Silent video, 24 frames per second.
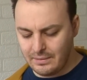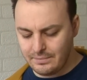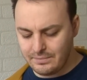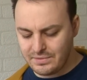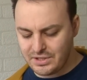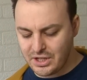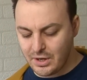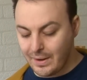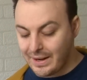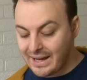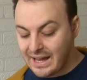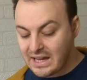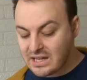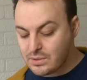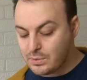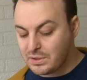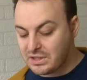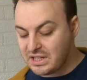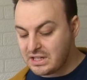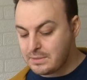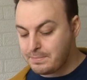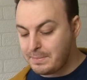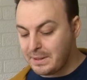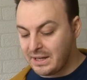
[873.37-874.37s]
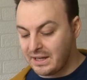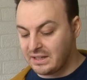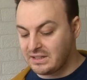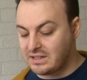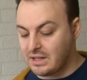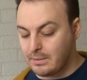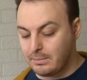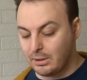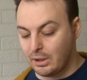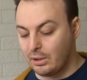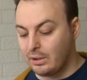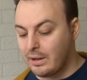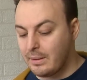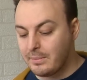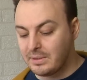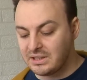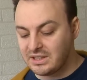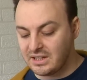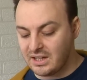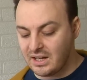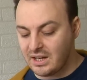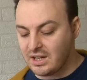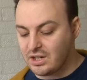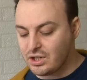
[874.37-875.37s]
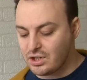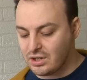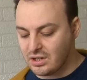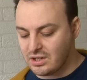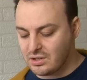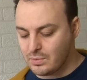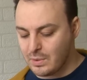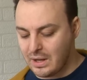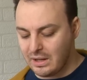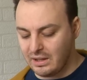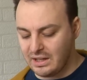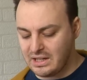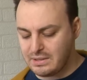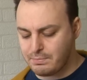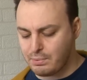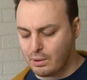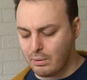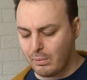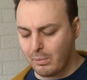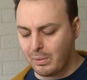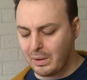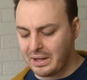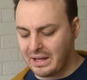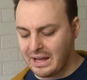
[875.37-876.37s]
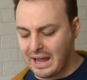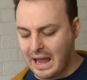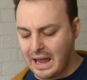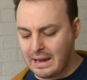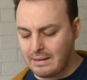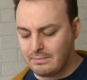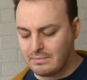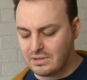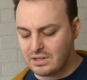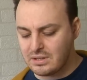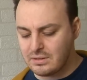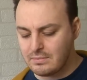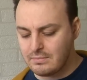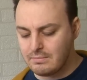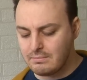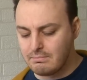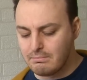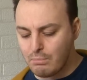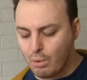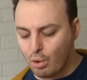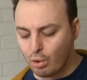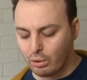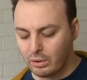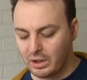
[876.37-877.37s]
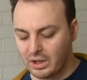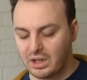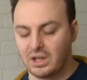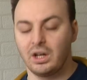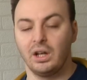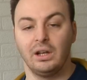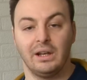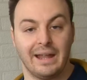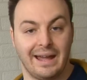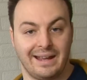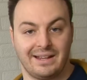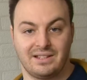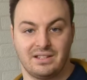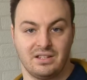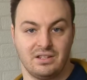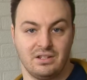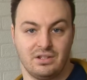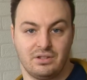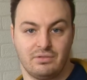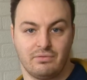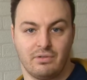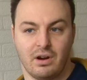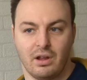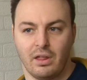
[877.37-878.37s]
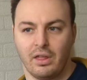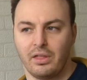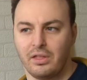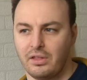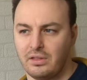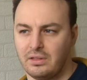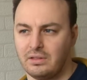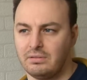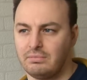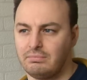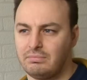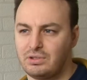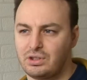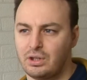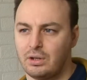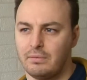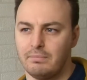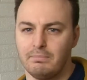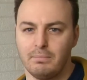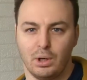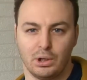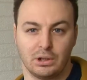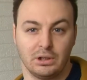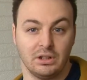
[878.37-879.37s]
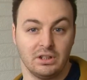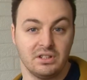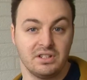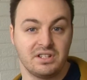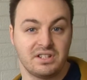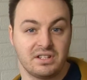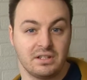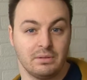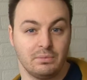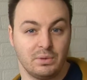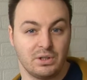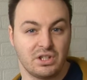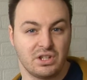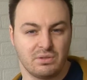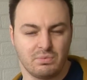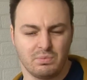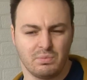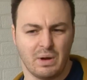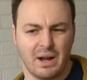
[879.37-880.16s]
So I guess with this being a 00 limited edition as well, it's probably aimed more at collectors rather than sort of modelers, which is,